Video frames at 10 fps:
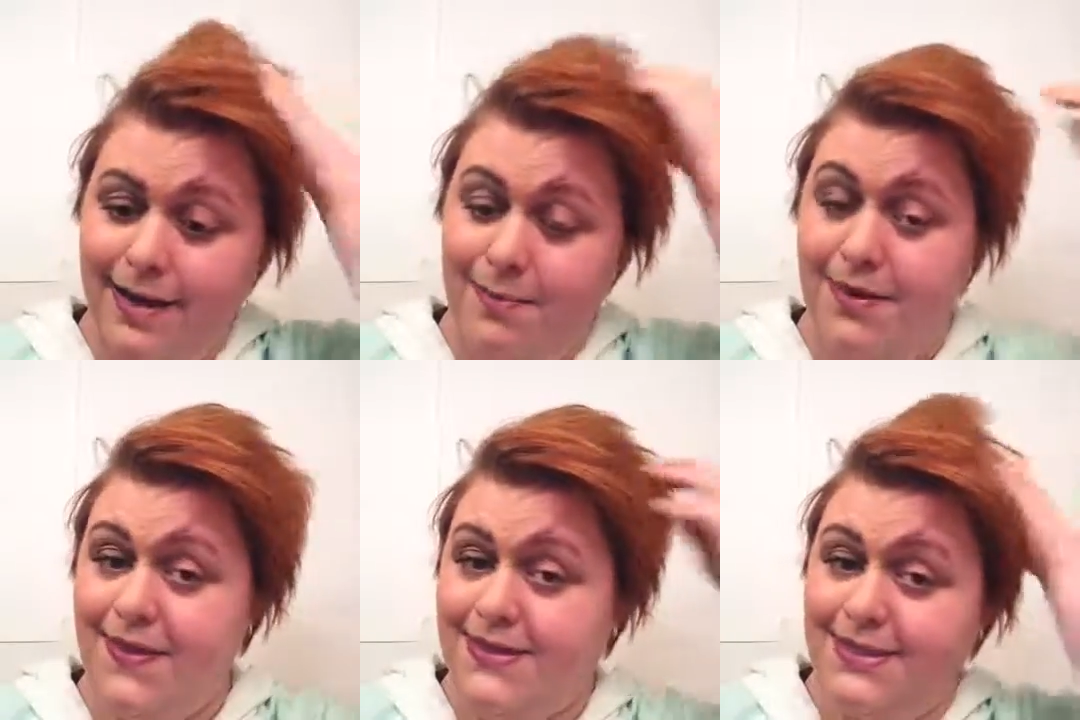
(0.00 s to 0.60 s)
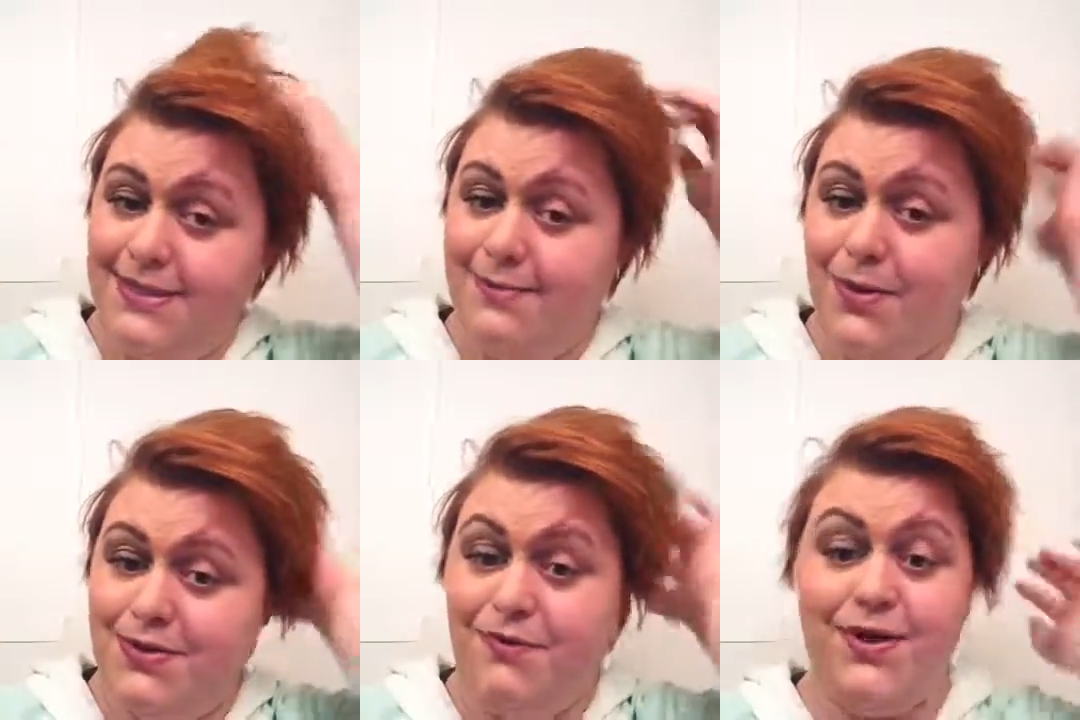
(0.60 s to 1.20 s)
but this is the
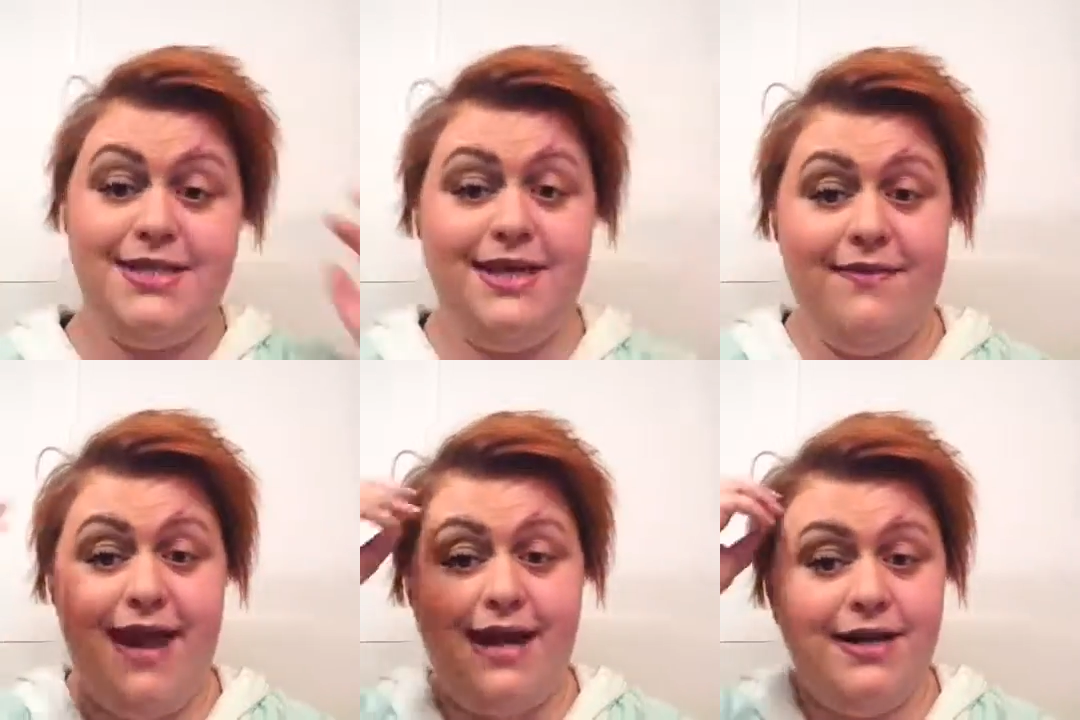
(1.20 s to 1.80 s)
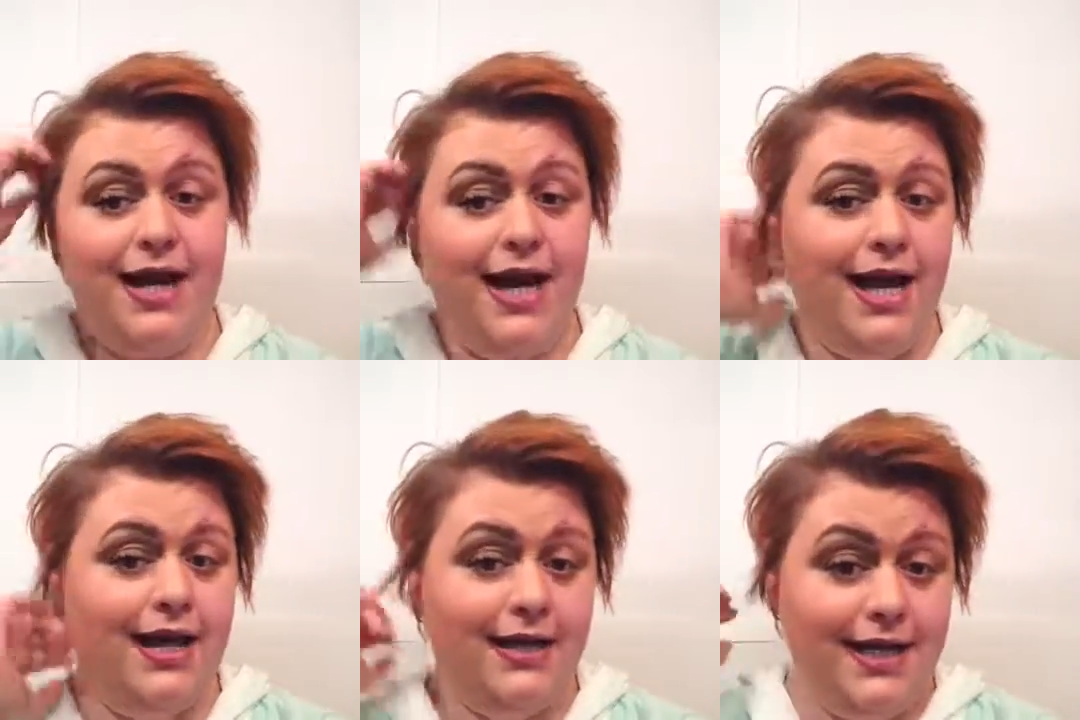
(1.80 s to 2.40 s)
most voice I've had
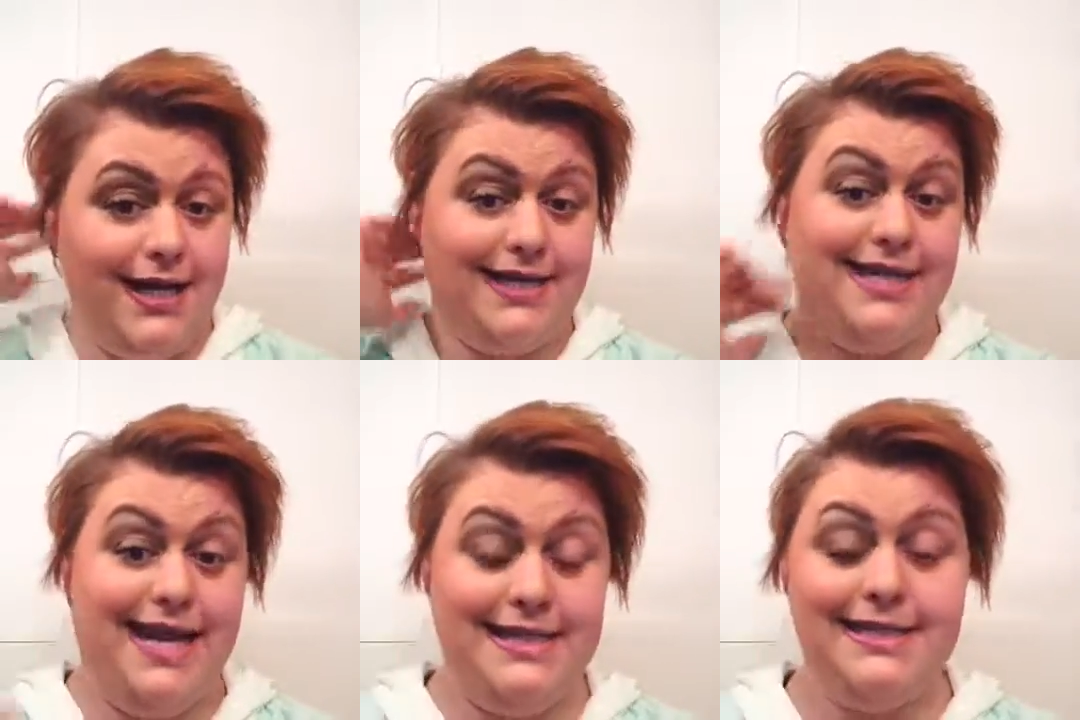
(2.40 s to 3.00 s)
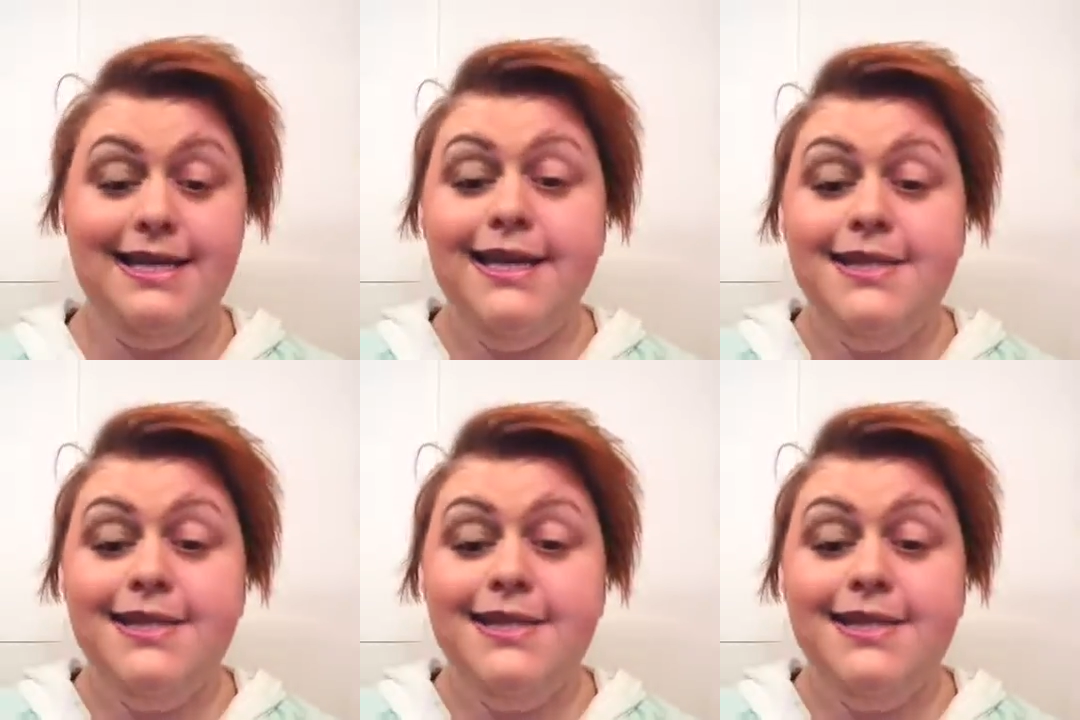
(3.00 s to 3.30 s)
uh, in days.